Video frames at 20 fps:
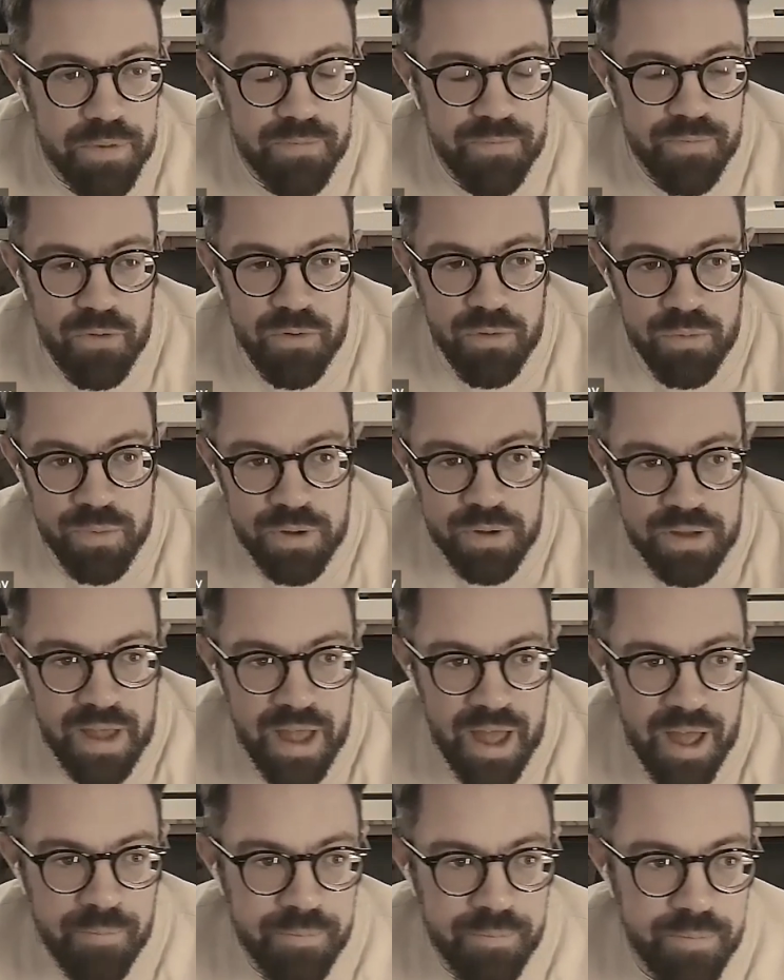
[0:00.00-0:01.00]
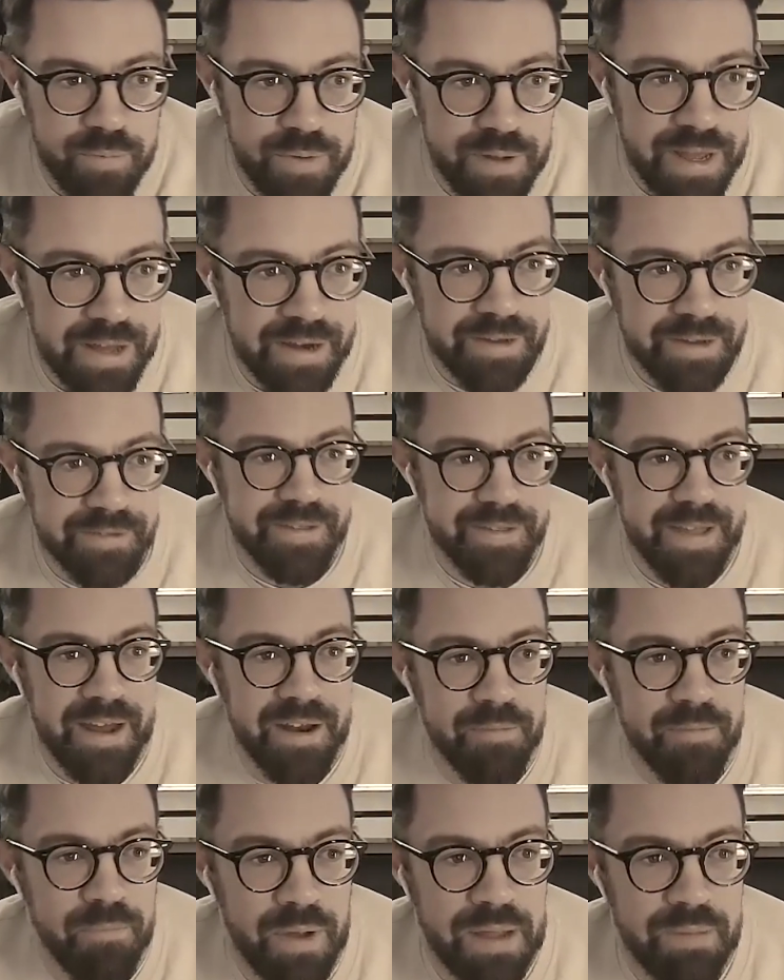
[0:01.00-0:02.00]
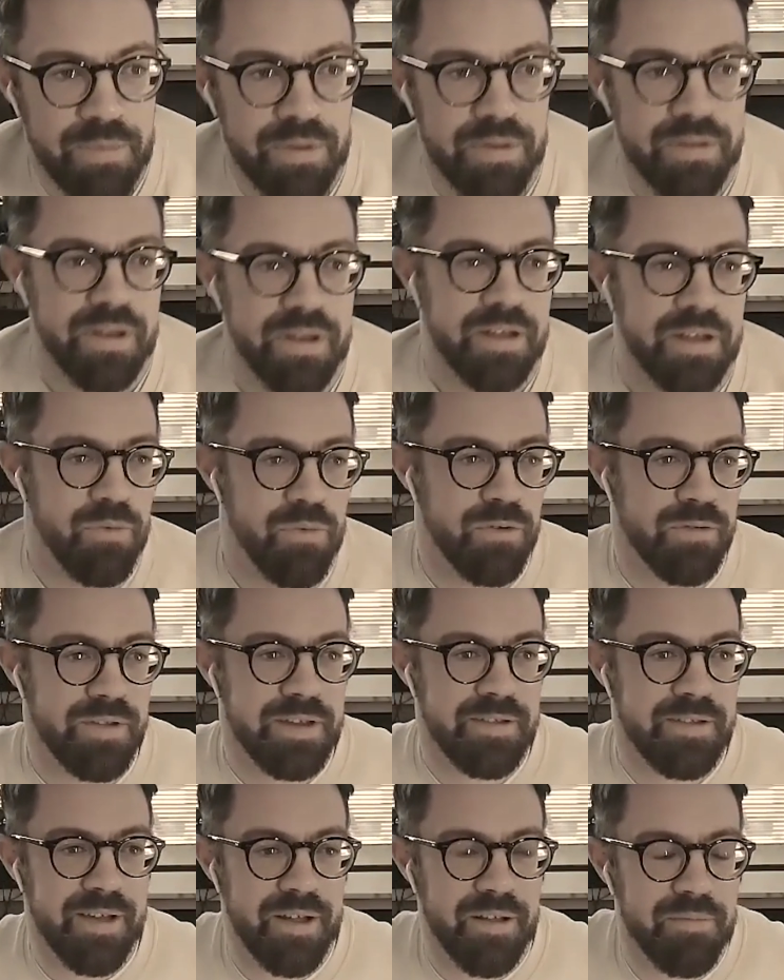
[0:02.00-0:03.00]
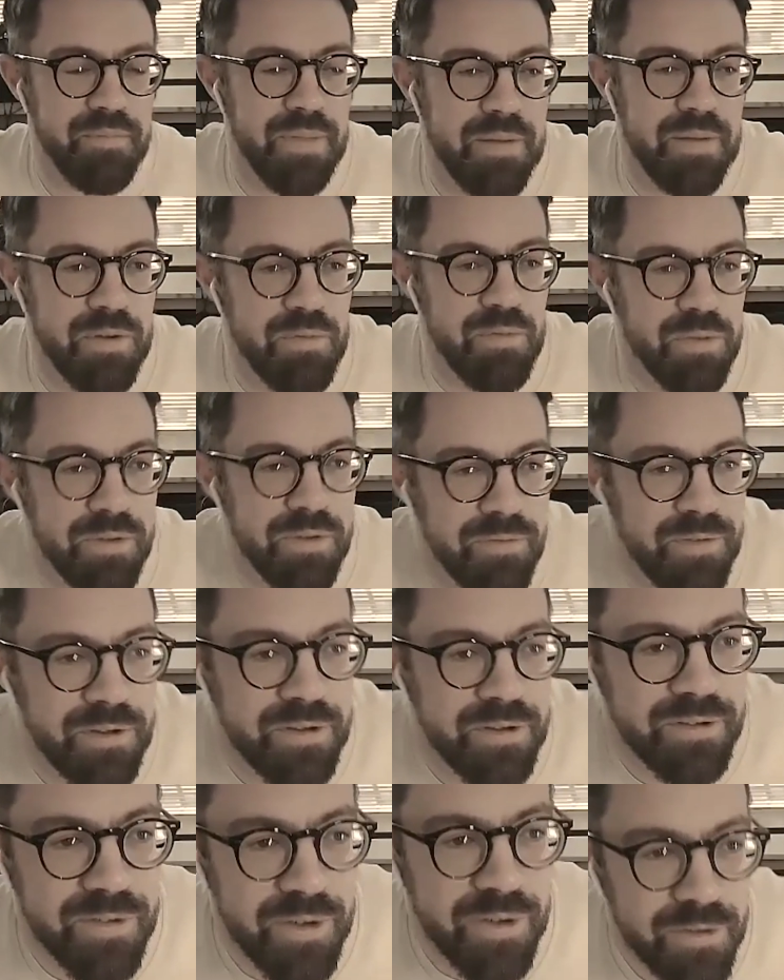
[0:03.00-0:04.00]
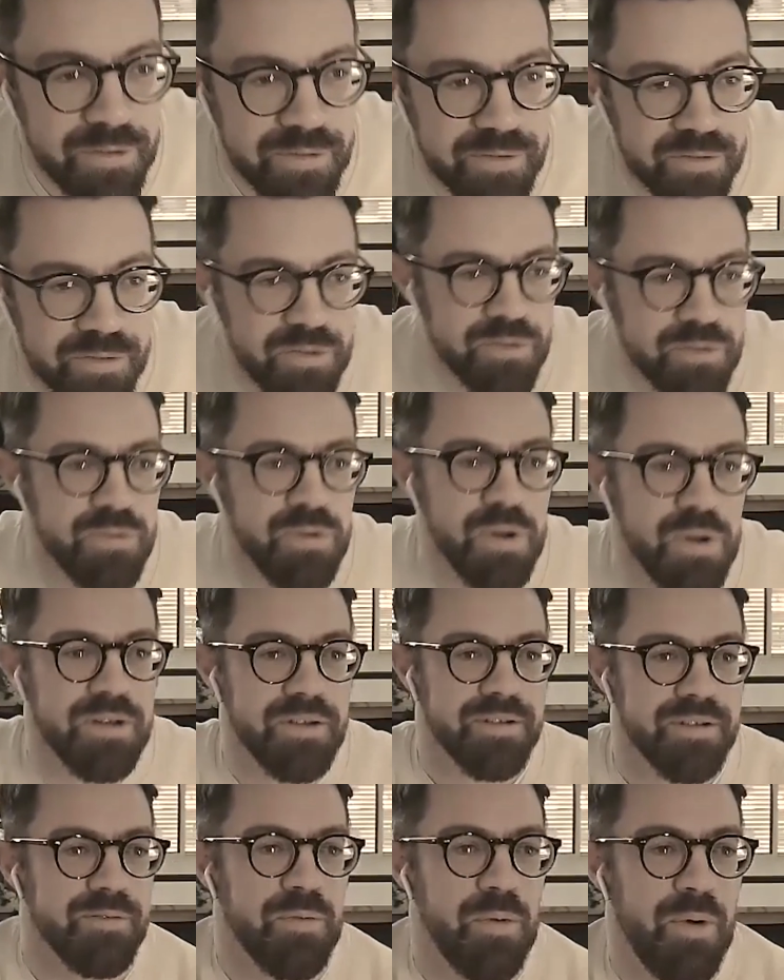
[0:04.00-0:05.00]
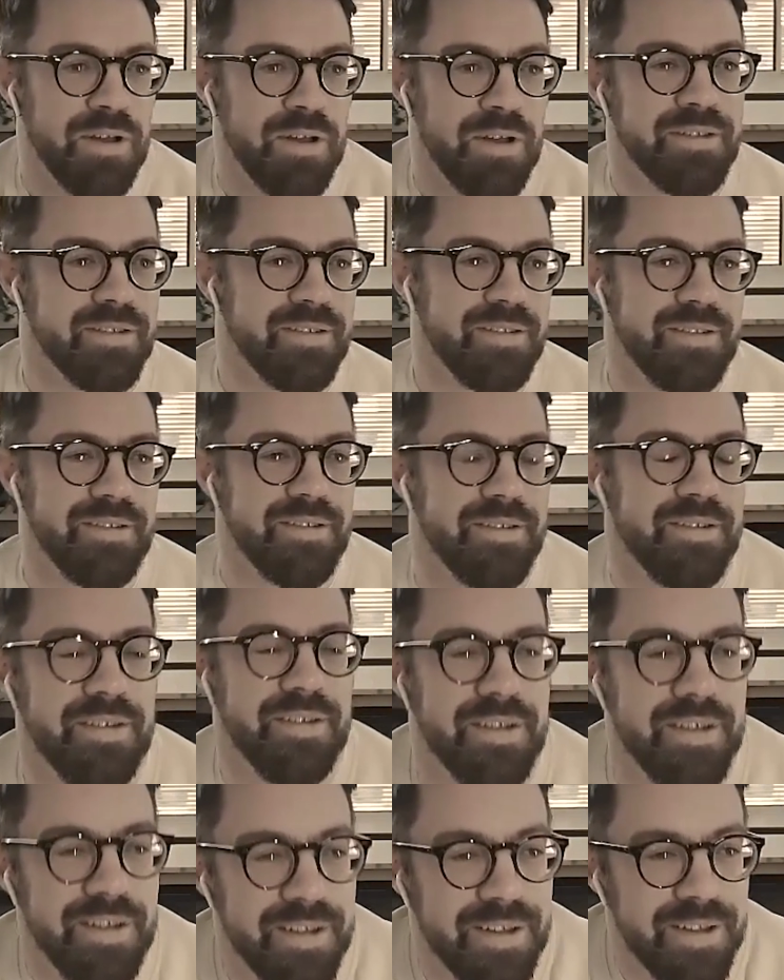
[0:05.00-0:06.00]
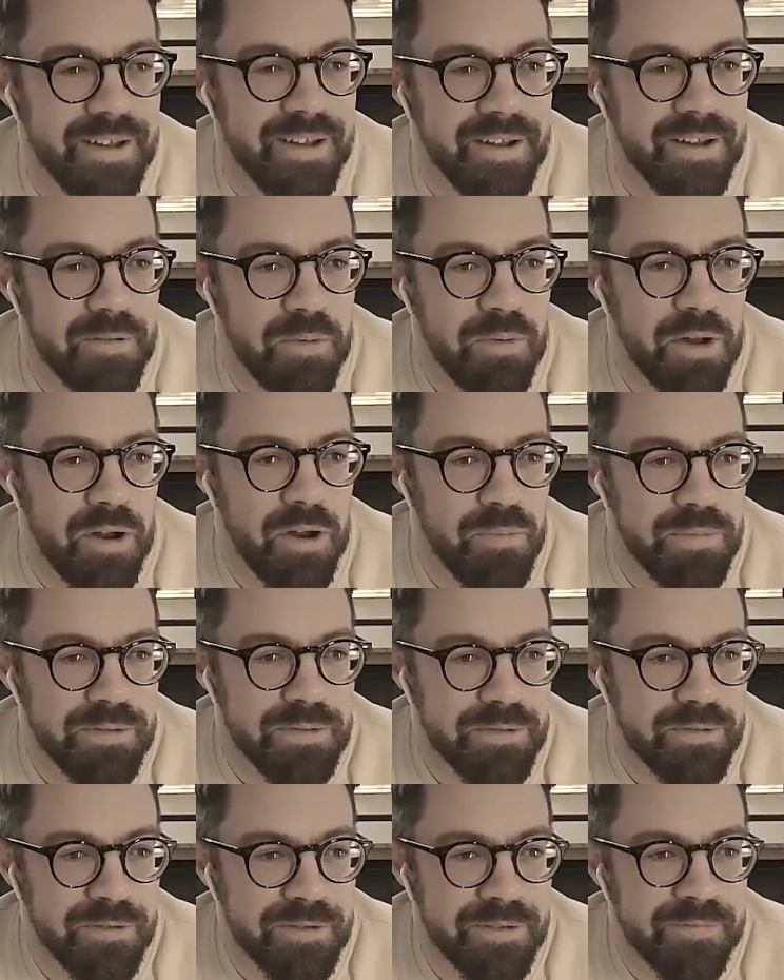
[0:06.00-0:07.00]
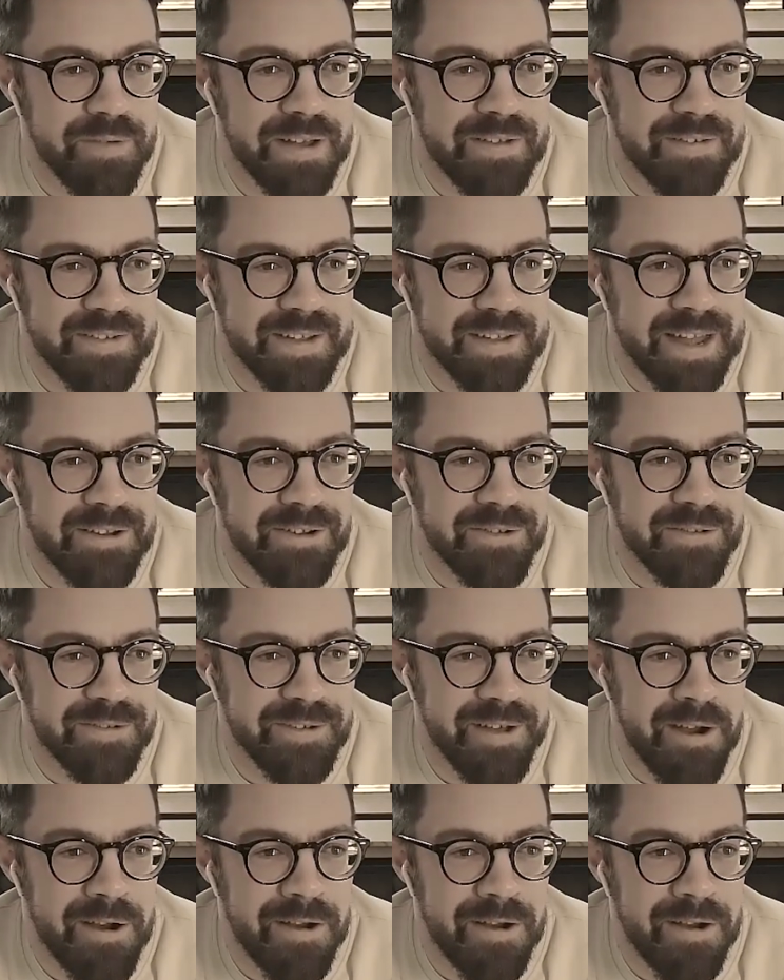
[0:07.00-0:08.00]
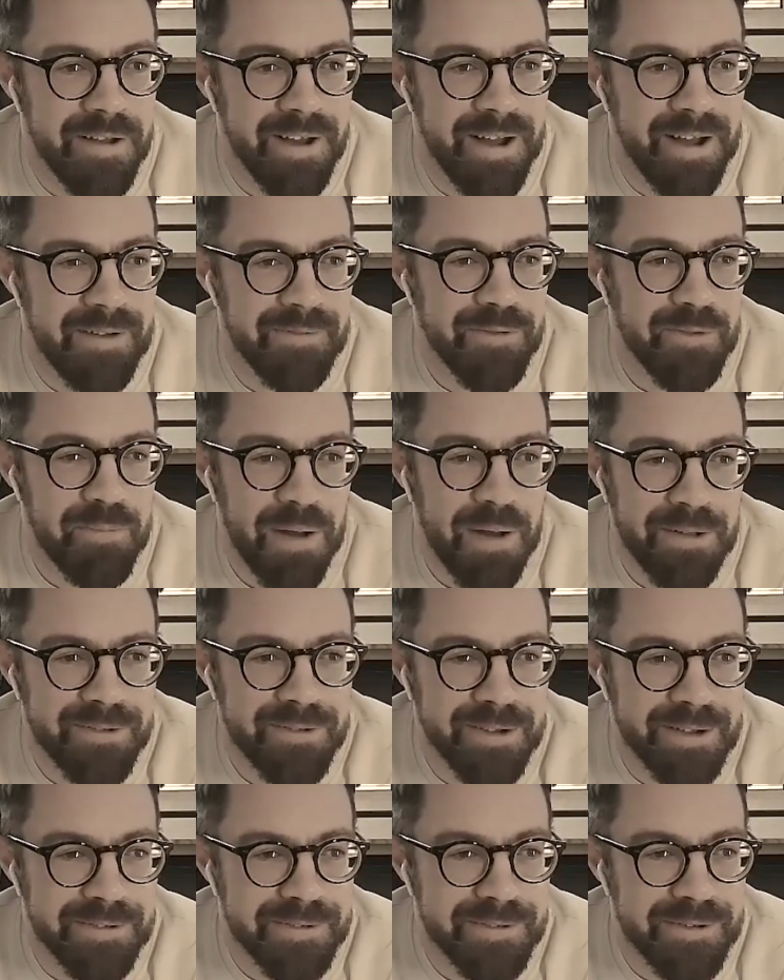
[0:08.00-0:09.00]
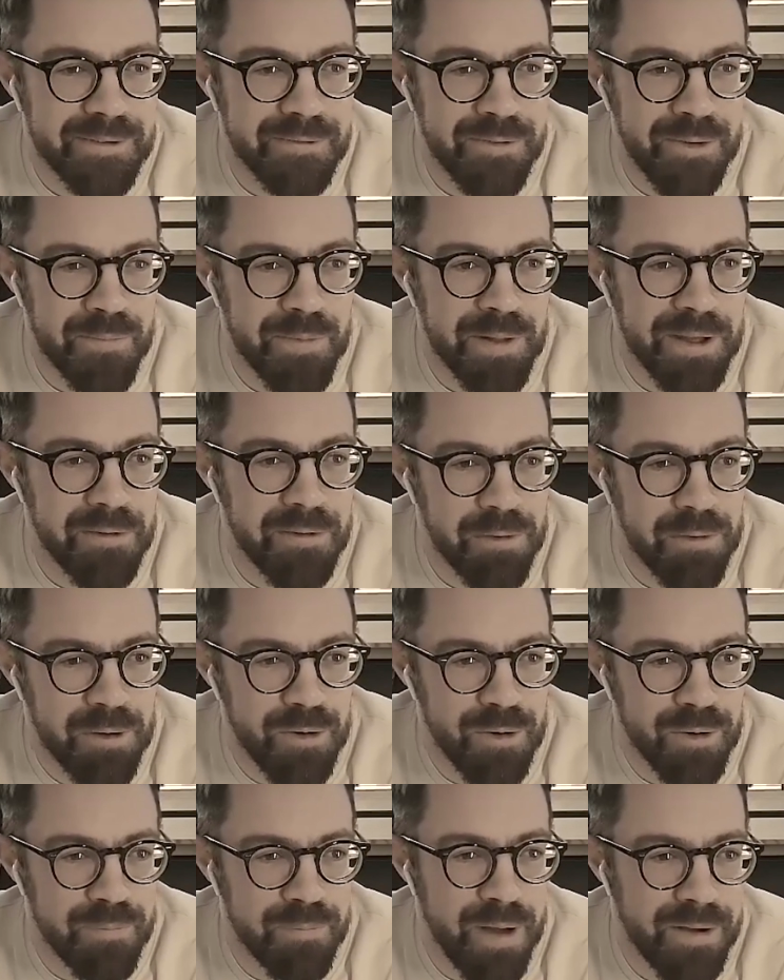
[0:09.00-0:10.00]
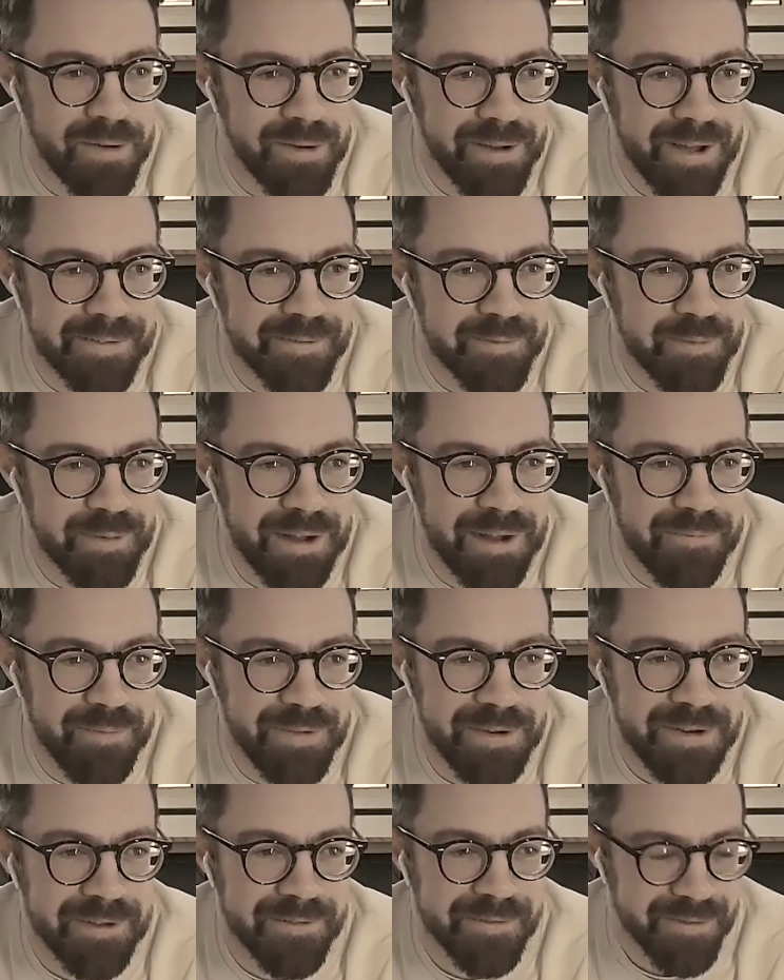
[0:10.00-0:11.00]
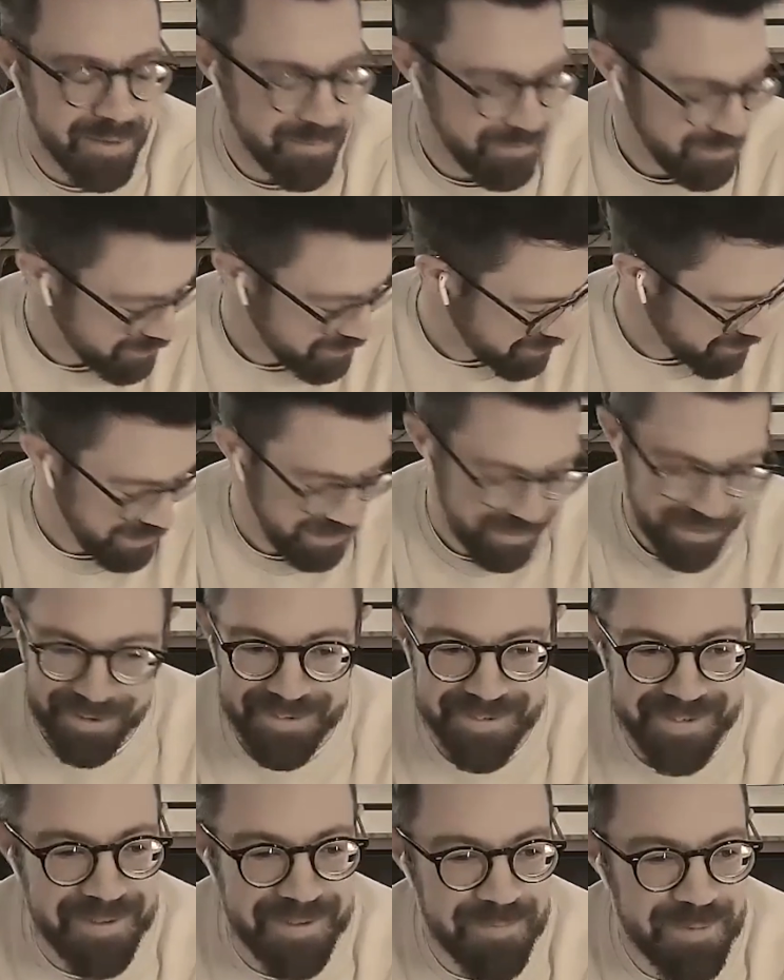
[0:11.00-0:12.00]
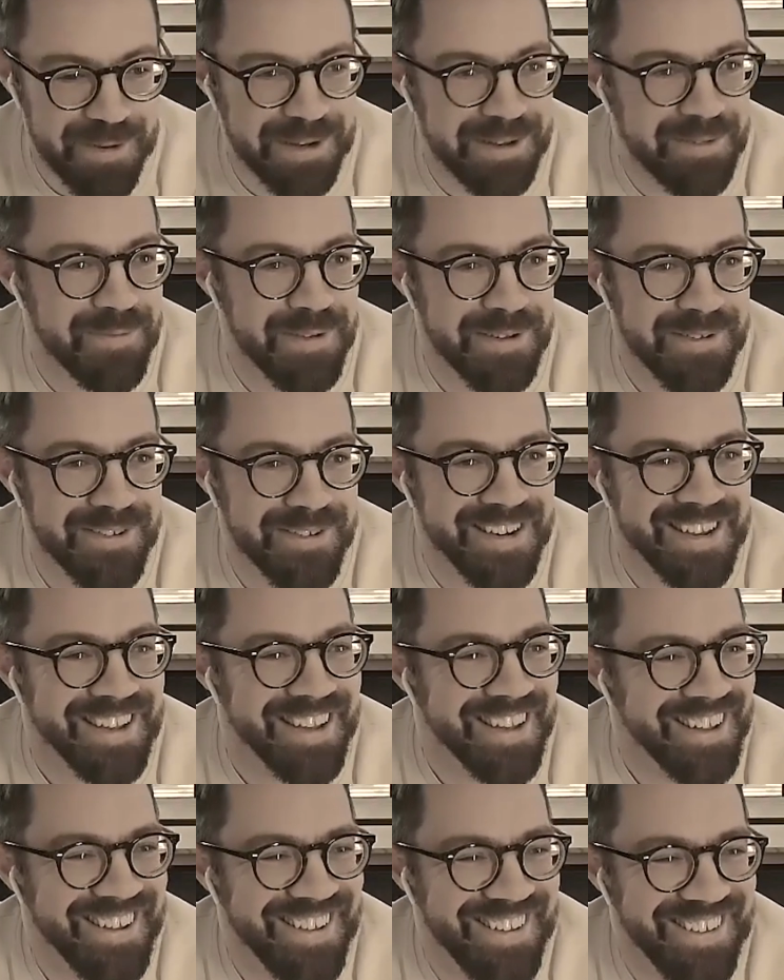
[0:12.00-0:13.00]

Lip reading: Before we get into that and maybe in more detail, maybe one of you could talk us through what open source investigations are. I have to apologize too. Normally I record podcasts without video, so I've just realized I'm really fidgety.